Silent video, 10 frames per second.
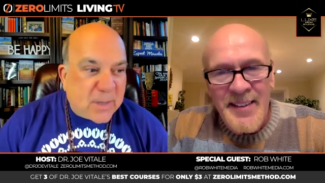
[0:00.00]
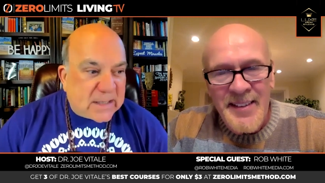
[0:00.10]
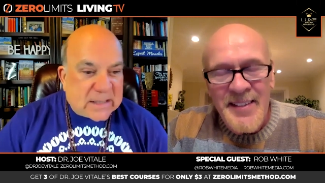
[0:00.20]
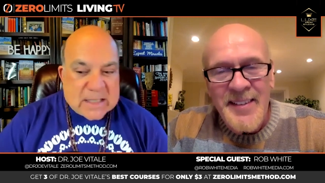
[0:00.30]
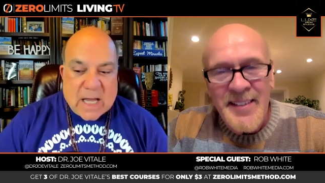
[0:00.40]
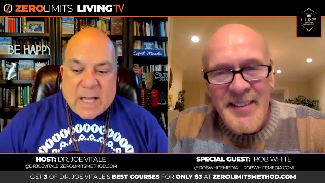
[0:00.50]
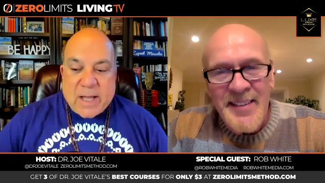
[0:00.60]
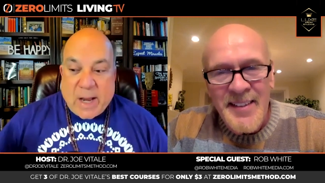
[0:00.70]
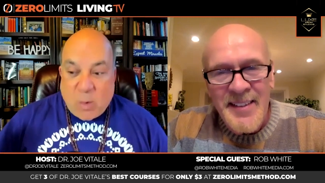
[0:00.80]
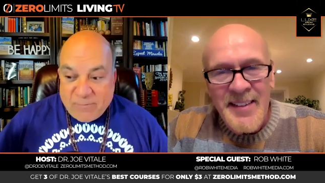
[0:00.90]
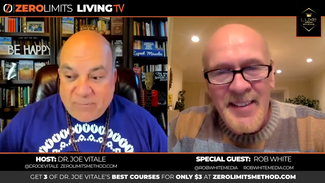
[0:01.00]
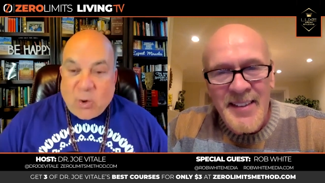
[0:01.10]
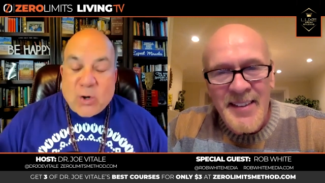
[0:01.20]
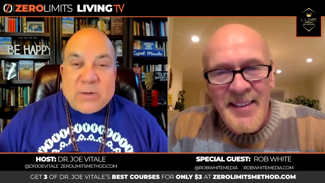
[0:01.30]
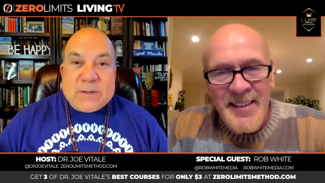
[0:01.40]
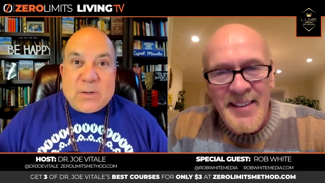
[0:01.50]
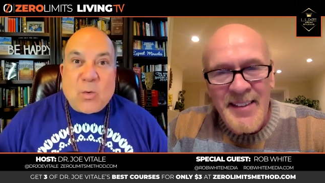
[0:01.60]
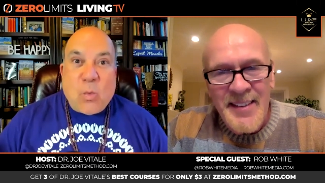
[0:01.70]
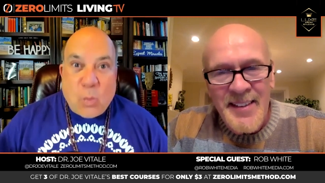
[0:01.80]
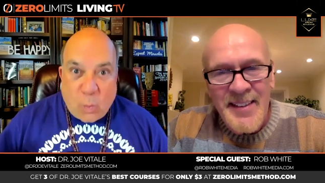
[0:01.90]
Speaker 1: business. First,
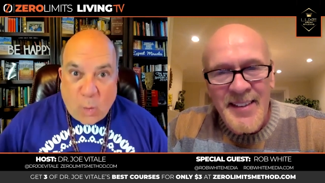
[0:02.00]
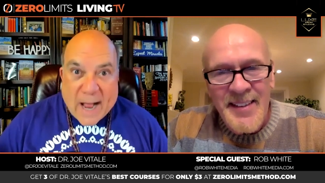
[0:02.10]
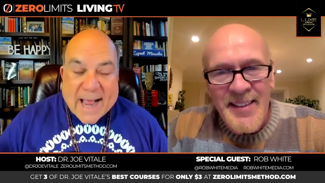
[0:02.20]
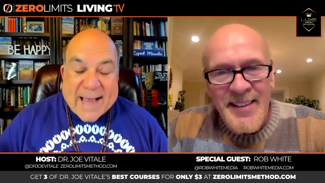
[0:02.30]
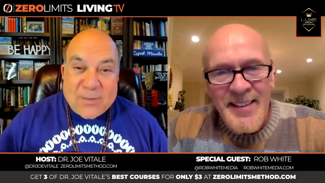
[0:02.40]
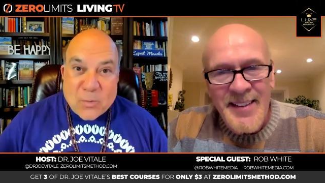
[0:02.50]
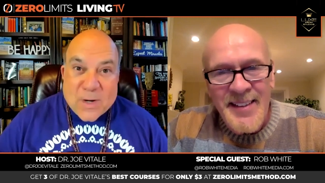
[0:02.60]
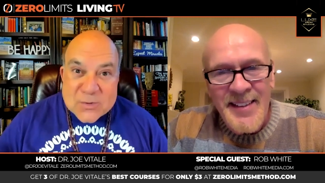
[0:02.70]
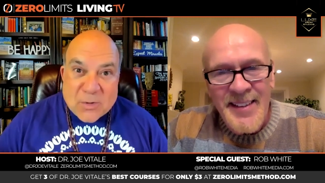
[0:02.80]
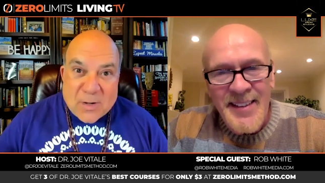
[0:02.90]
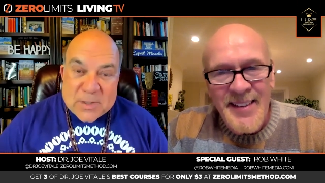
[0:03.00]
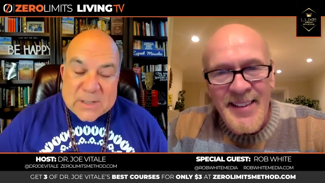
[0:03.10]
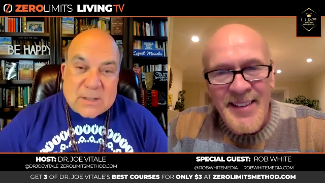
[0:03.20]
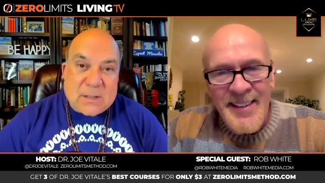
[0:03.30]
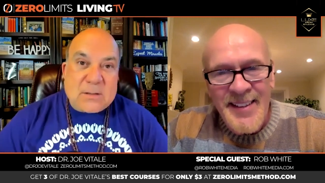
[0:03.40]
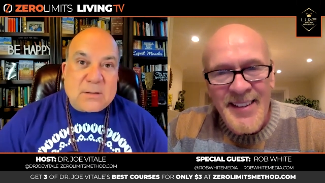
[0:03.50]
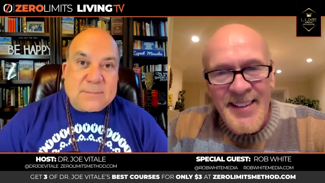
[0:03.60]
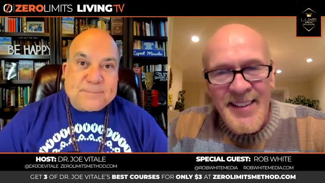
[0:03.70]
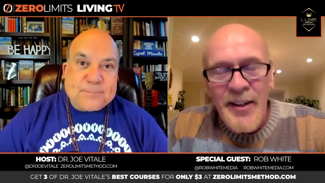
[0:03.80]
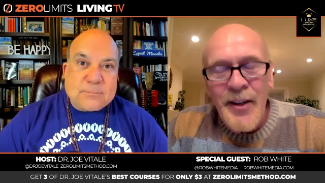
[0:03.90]
why the restaurant business?
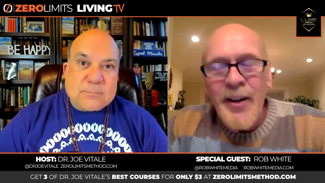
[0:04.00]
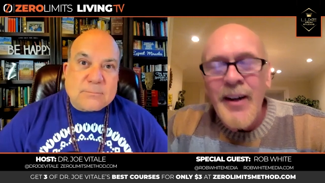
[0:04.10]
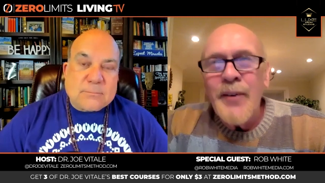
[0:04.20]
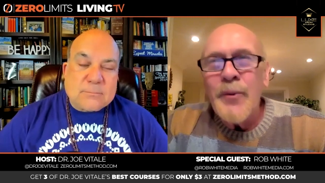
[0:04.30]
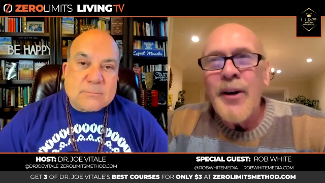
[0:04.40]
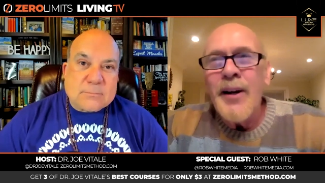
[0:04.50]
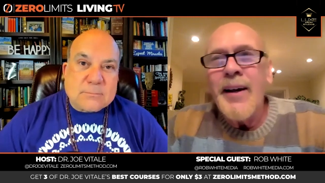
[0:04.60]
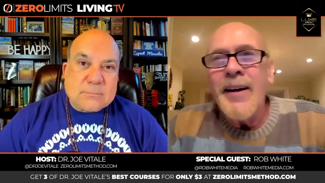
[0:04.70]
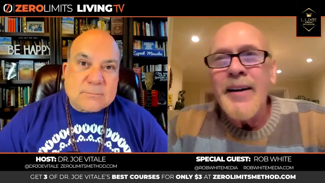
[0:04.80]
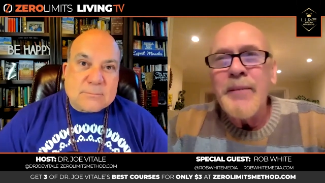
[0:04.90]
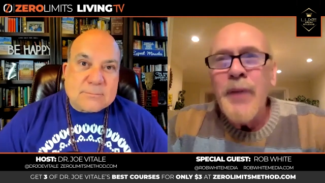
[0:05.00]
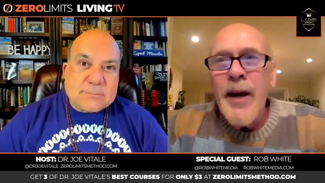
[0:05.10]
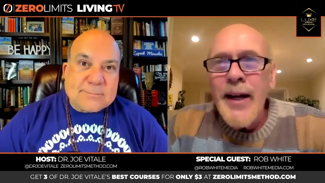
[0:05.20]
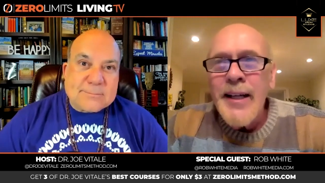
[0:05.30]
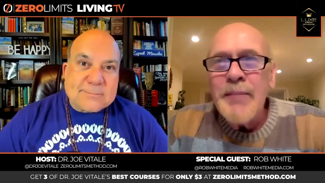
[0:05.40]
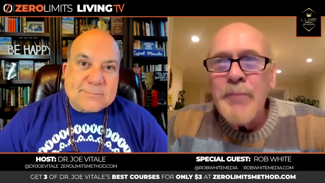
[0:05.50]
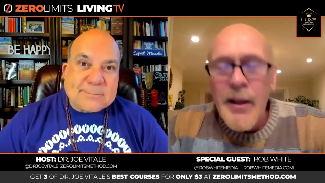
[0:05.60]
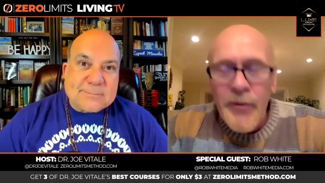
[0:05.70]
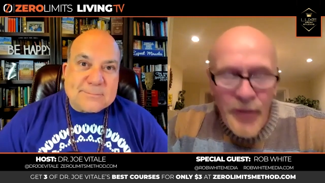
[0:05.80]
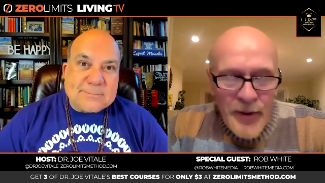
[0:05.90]
Well, back in
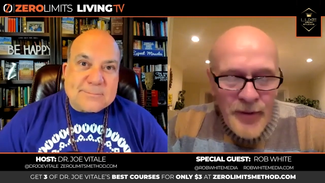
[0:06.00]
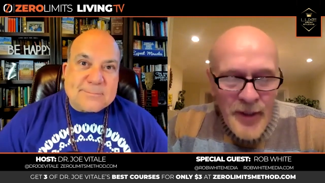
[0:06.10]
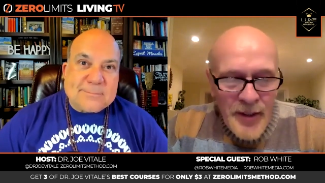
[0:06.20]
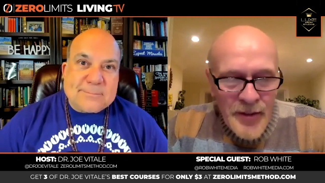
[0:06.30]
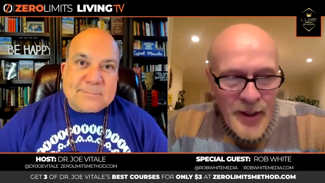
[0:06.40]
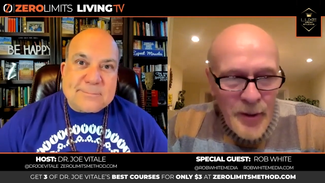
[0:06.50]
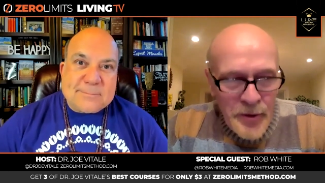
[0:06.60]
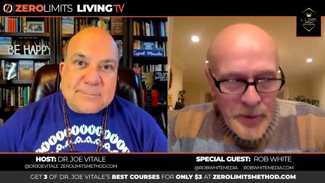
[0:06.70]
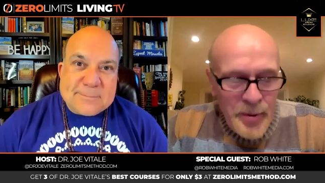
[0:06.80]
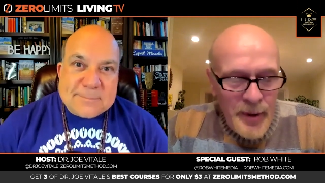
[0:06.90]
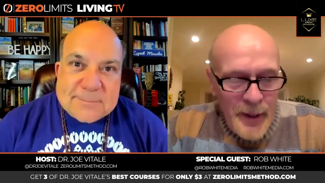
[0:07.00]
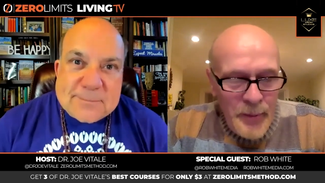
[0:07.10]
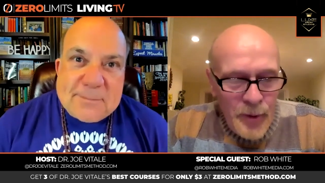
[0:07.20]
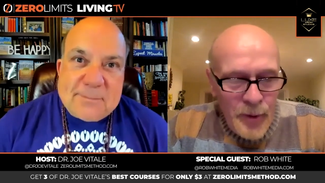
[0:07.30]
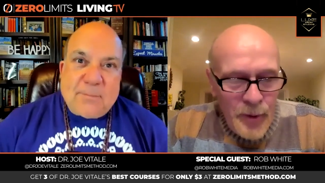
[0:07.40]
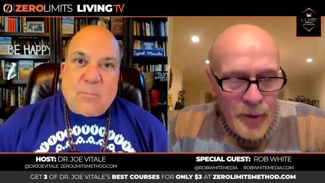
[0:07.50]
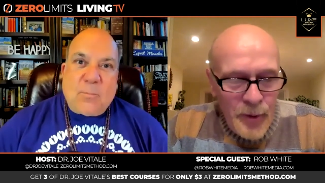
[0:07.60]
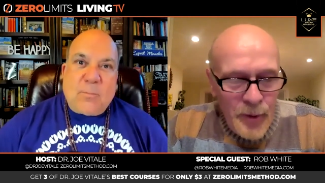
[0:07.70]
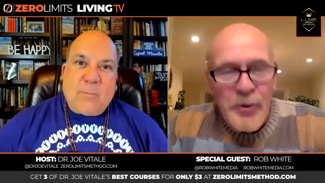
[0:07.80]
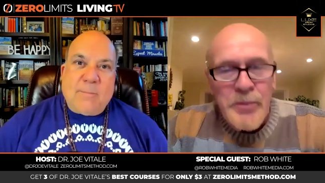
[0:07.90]
my
Speaker 2: 50s, I was a playboy
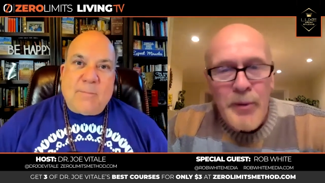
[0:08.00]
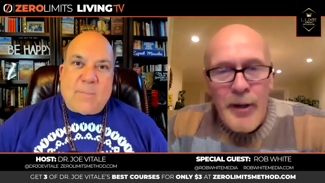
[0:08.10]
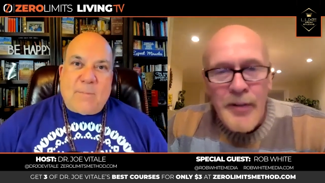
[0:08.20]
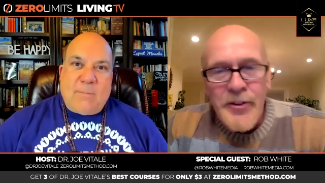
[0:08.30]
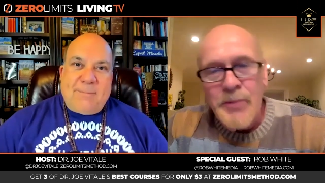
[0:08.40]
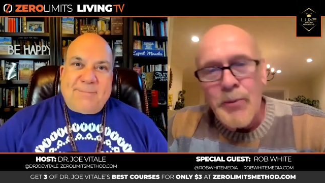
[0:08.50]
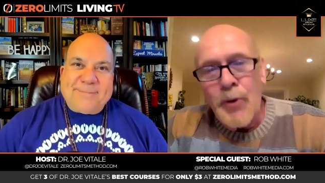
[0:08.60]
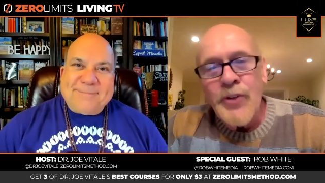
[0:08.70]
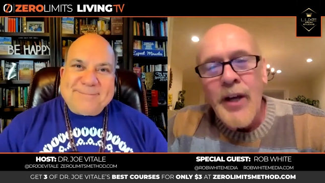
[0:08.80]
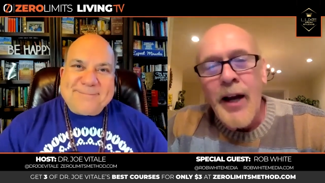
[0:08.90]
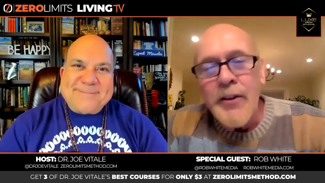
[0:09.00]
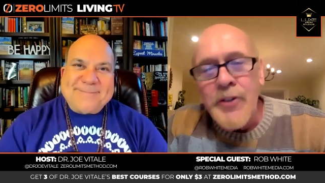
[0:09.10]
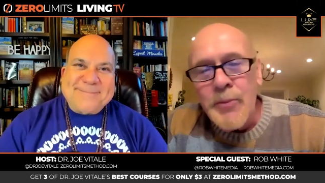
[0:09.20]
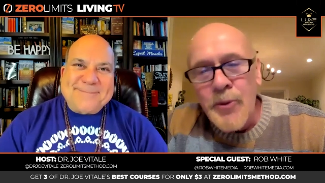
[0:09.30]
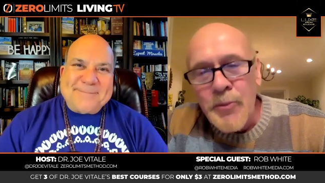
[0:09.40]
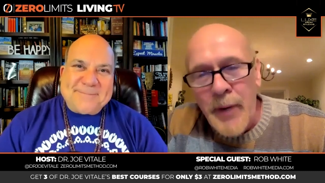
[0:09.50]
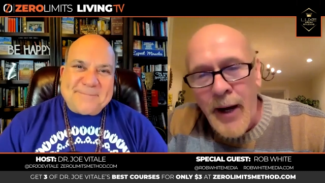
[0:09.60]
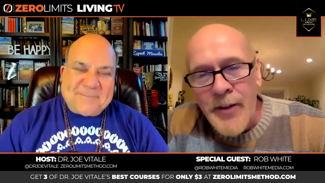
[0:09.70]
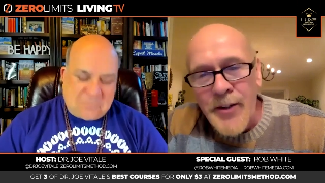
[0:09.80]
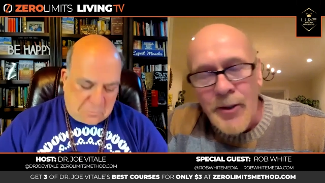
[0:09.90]
and I was Boston's most eligible
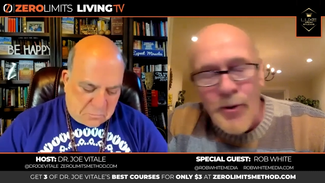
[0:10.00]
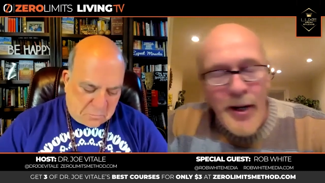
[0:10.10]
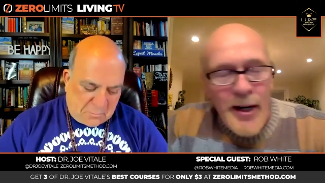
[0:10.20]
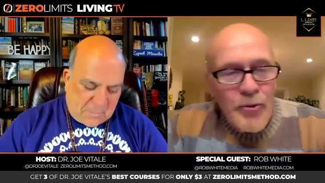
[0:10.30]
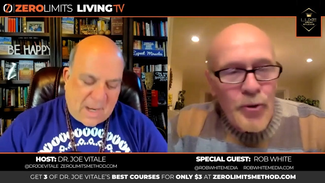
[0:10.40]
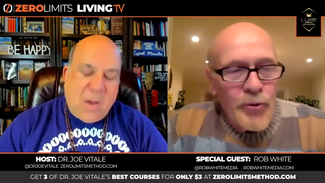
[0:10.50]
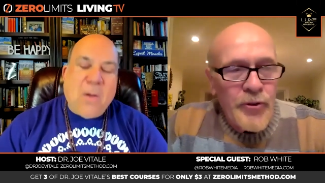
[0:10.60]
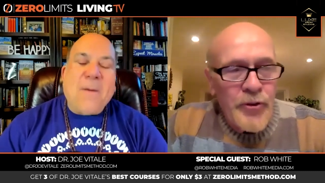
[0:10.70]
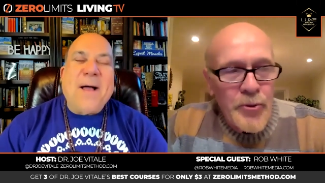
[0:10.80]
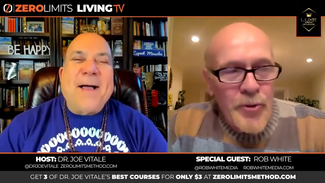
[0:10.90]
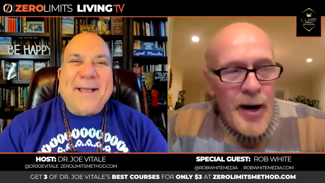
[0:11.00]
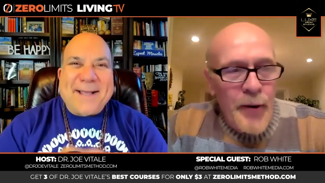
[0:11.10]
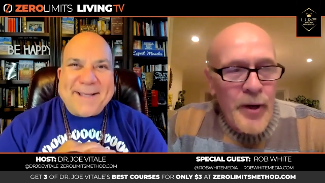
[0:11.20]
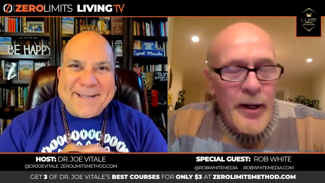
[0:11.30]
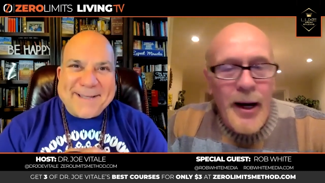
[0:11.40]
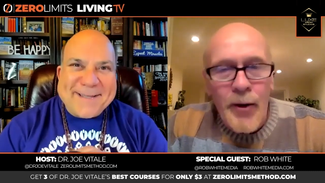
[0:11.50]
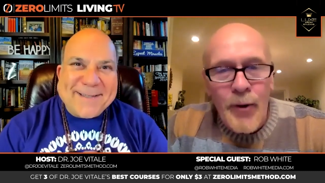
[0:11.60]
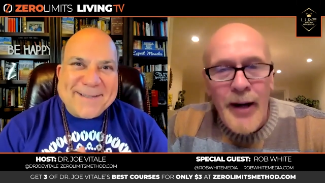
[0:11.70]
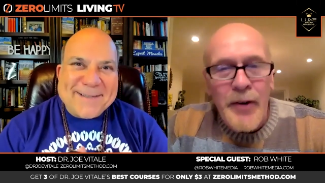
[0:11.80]
bachelor and I drove a Ferrari. Now I'd